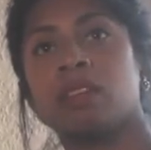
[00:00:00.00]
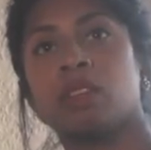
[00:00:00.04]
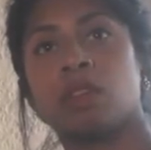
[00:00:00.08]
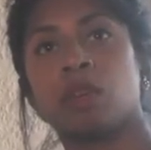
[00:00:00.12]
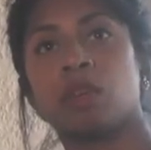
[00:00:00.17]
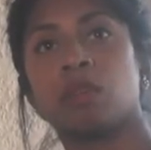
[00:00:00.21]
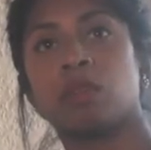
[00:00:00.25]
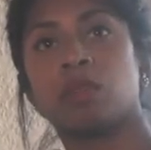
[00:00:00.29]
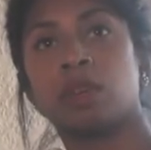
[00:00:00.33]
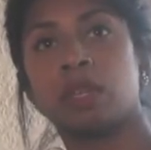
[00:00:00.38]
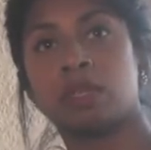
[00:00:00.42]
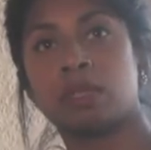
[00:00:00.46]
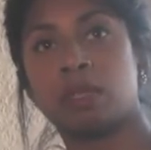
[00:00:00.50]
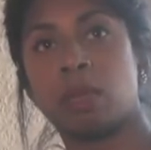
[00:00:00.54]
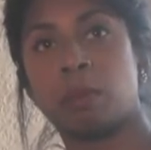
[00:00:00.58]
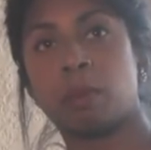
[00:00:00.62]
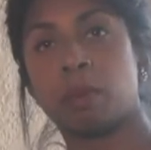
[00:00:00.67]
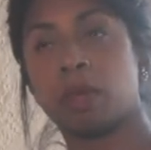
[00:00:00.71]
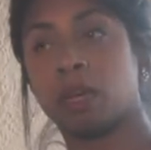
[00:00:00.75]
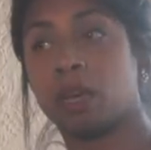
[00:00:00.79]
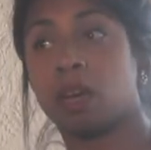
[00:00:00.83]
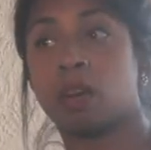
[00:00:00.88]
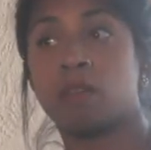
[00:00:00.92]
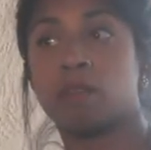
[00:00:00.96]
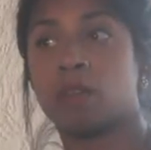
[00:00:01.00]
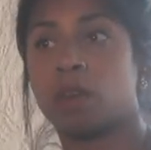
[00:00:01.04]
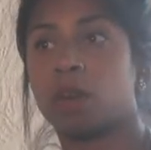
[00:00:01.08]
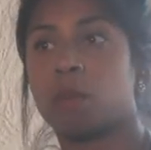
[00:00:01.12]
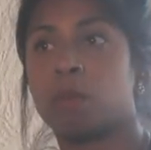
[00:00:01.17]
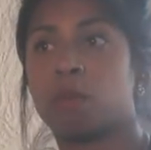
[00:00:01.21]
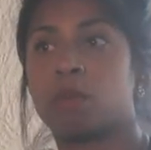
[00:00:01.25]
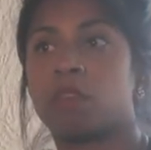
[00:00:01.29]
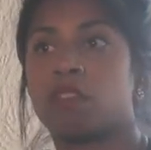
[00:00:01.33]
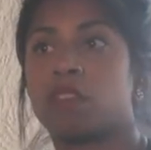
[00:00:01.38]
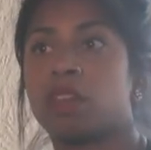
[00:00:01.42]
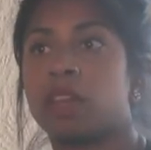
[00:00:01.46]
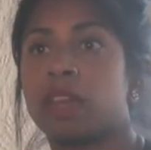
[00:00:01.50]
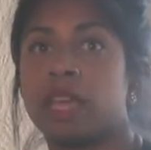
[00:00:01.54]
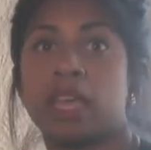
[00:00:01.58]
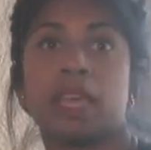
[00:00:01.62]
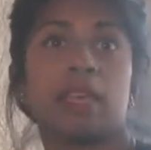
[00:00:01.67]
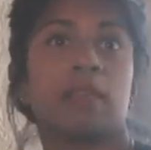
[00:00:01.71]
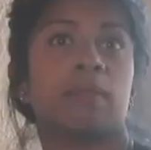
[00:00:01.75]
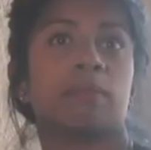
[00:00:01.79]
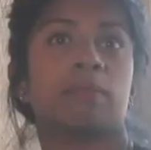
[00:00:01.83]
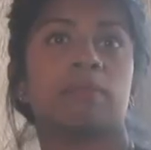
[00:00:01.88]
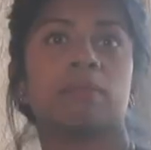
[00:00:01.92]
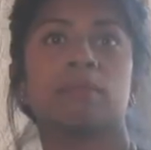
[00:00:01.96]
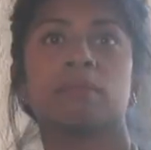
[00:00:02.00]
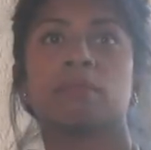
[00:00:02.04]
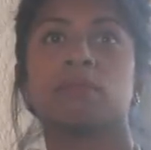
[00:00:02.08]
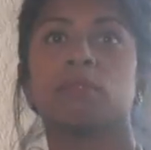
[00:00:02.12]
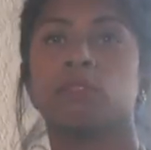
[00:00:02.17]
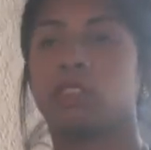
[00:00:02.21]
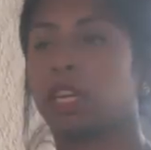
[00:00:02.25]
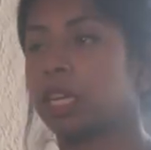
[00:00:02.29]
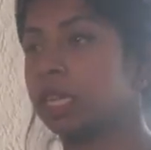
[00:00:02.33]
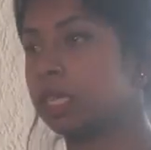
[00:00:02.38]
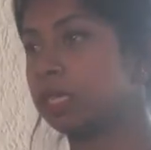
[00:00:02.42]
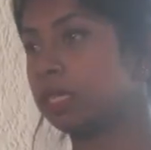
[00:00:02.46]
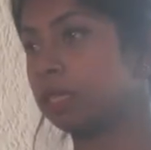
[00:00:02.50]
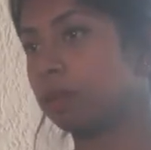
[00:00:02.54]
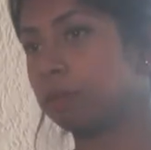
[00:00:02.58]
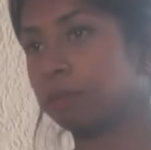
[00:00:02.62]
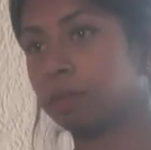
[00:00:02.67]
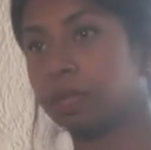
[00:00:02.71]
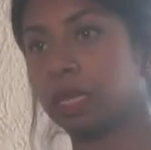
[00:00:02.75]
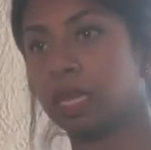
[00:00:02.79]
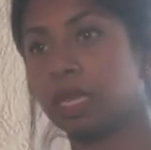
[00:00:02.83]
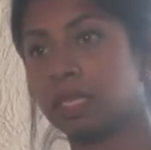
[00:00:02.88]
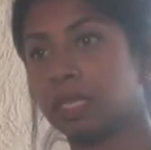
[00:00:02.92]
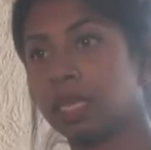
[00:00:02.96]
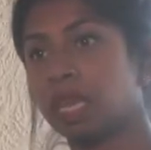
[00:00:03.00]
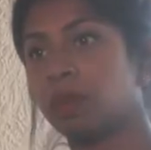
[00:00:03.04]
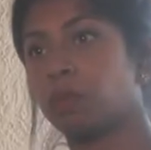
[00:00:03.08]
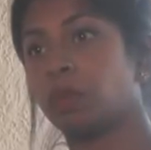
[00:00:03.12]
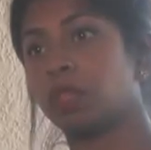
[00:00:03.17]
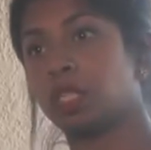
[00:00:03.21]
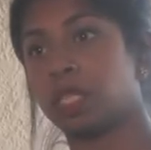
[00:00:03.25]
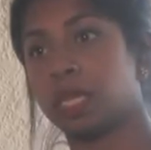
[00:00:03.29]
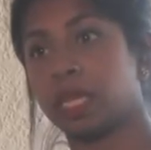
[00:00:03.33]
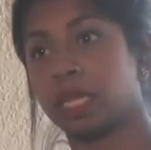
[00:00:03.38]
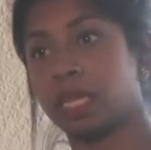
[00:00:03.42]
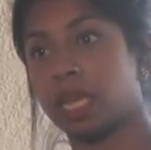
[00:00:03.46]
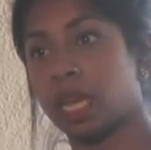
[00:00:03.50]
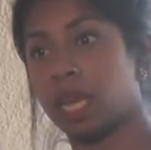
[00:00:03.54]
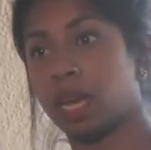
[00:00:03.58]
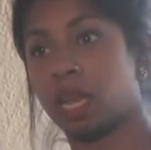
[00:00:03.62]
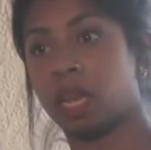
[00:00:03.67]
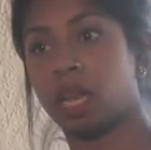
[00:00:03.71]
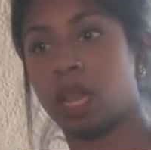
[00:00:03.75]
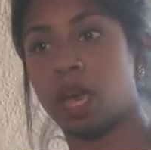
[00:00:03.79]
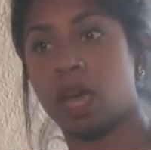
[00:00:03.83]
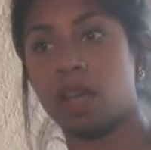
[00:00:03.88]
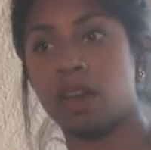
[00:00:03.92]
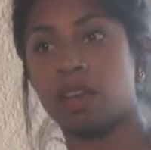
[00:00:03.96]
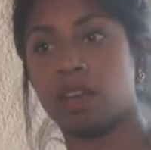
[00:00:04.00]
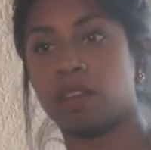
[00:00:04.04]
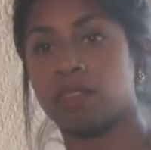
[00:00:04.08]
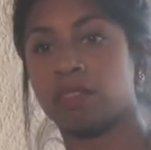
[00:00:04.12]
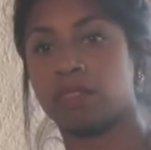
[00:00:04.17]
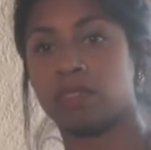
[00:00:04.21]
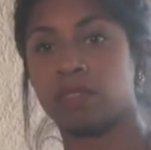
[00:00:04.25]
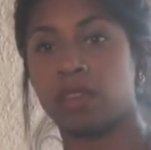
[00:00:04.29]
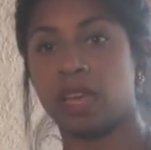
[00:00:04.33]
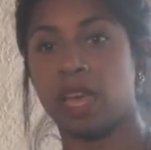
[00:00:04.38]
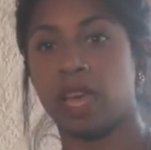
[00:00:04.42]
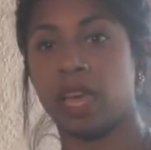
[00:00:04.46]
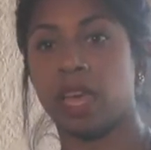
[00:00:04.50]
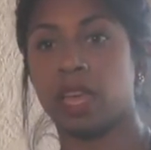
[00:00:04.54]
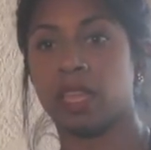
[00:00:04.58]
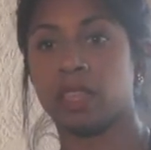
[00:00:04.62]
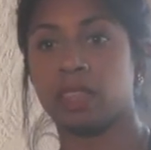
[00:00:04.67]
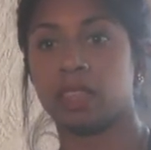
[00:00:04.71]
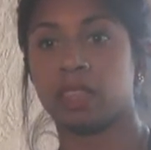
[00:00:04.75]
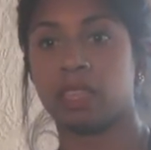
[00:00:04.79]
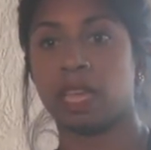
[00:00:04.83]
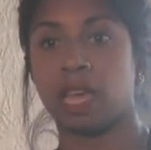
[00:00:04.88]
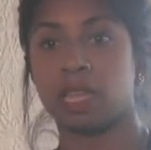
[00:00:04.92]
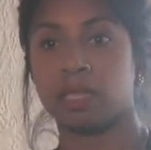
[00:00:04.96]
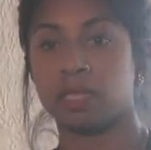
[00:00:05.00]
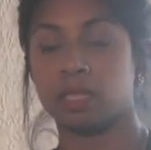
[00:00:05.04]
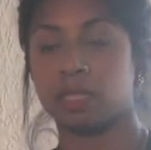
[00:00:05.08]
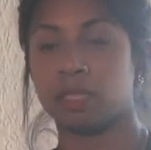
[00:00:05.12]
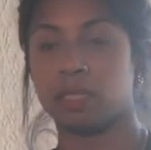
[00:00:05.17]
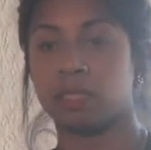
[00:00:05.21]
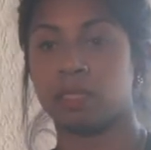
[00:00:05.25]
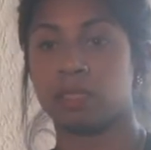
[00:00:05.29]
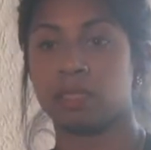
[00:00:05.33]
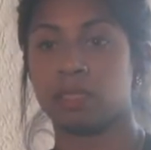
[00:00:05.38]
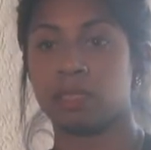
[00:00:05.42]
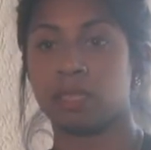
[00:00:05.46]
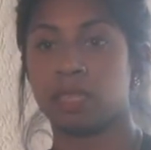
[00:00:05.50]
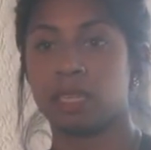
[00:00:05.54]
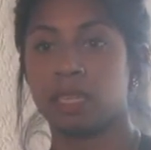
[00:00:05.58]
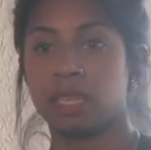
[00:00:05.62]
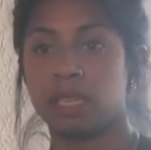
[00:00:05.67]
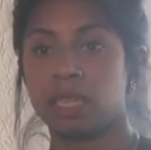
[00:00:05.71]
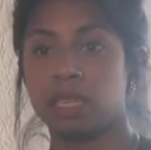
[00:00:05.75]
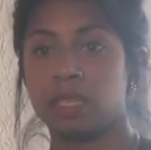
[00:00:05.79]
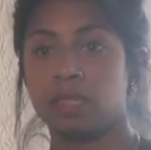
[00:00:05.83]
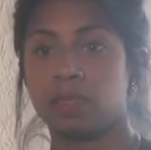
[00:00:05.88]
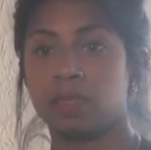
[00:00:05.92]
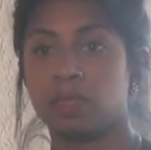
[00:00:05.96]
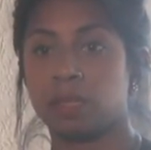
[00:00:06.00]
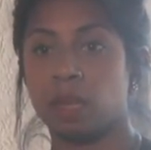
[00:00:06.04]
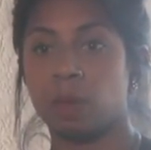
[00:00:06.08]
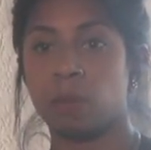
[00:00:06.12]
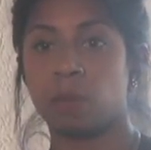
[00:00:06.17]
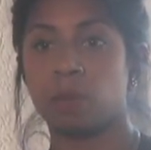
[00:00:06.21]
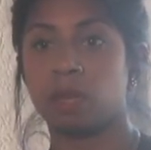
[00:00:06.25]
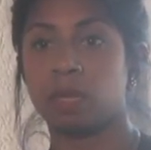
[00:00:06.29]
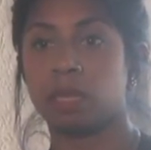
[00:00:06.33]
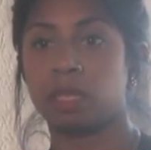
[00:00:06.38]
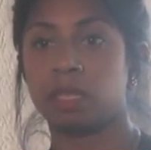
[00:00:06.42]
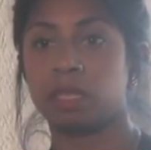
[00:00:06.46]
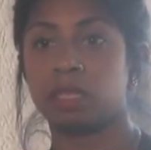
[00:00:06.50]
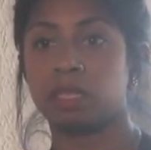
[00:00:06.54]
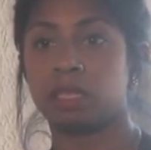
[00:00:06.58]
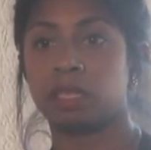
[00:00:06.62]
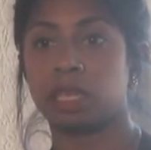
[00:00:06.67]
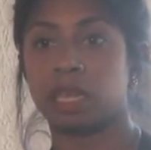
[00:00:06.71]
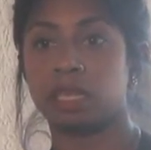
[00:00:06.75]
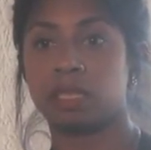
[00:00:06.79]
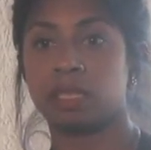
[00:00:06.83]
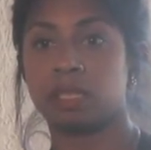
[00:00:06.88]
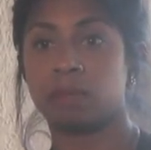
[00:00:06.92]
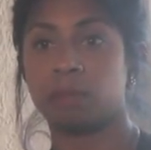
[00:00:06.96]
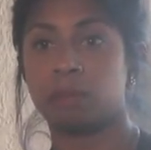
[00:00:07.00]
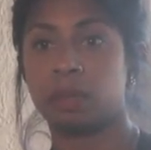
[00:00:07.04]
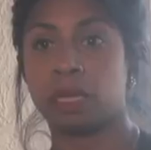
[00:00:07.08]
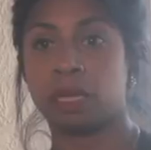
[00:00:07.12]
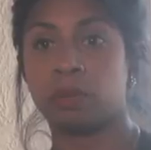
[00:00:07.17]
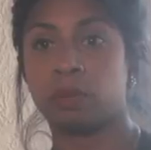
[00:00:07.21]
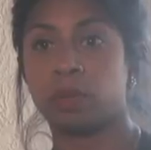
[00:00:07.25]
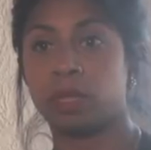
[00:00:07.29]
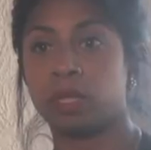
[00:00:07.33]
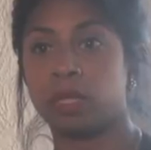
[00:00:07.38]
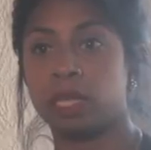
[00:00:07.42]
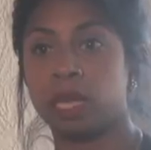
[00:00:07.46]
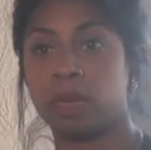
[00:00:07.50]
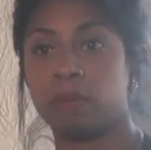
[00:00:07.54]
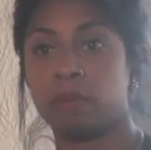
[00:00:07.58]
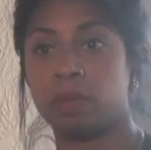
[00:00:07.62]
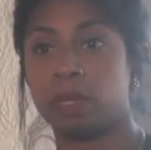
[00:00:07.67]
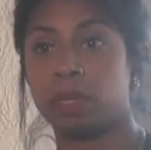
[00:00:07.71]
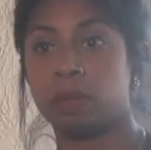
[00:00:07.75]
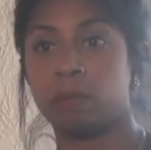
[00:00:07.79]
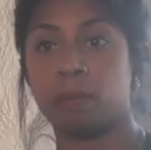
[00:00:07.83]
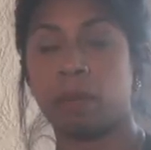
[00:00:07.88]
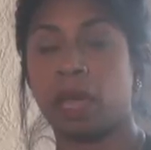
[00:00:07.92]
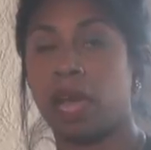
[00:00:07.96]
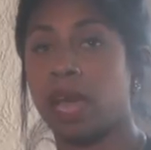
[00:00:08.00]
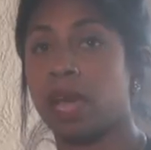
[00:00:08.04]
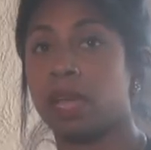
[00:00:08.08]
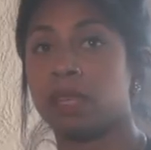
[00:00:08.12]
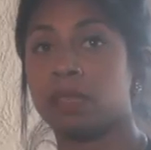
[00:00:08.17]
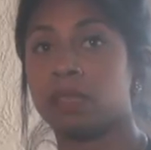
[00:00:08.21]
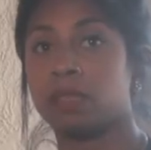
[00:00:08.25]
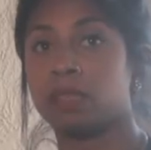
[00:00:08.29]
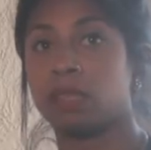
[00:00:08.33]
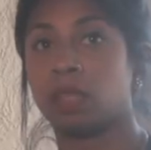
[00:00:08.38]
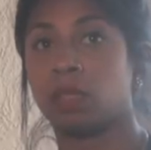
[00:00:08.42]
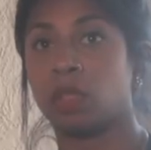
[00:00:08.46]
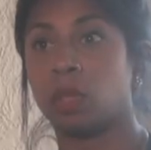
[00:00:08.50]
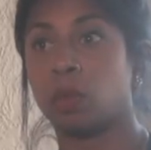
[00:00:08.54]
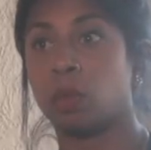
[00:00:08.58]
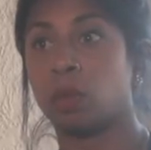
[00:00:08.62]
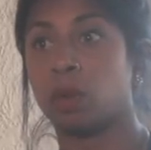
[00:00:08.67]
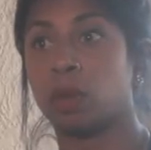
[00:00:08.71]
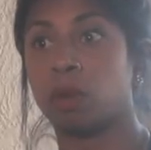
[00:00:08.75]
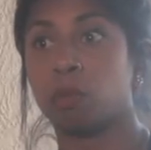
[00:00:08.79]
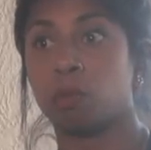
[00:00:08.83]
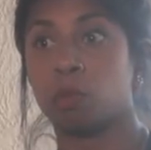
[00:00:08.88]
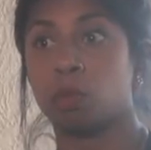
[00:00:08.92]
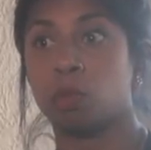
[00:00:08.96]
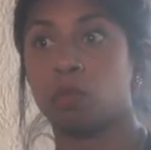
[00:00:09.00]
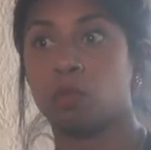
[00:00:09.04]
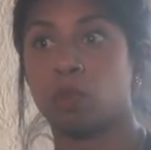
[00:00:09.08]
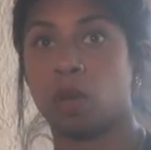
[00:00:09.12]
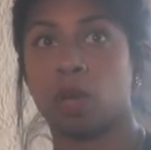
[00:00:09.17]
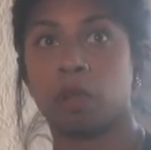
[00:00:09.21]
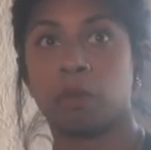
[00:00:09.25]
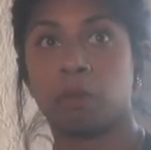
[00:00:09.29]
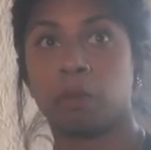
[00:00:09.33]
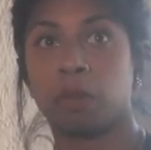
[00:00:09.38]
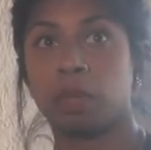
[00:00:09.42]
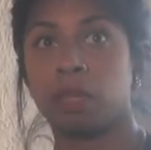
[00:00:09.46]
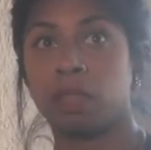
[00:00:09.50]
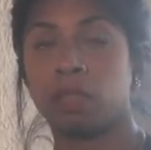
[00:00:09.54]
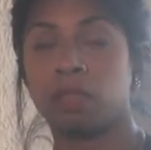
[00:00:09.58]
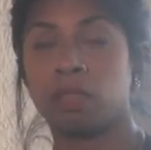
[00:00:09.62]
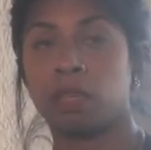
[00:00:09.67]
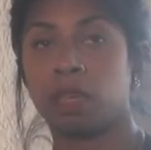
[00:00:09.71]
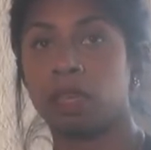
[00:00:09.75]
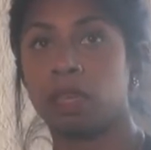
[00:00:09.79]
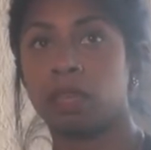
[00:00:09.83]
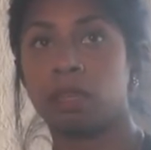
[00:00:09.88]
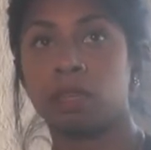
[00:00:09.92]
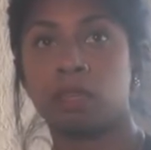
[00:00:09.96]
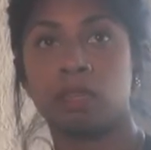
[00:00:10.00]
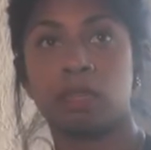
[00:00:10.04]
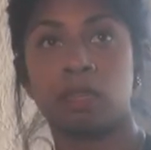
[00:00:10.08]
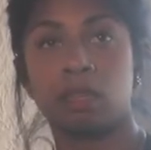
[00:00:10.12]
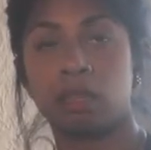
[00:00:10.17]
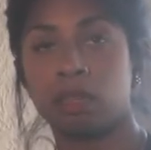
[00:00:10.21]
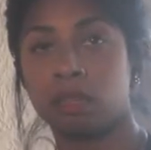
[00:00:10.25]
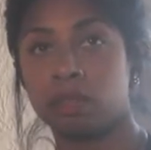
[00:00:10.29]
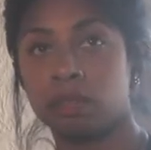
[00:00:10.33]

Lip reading: You know, for example, a cover up of a name, very simple as that, which I get a lot of, and that's someone that's been with them in the past that they want to move on with, and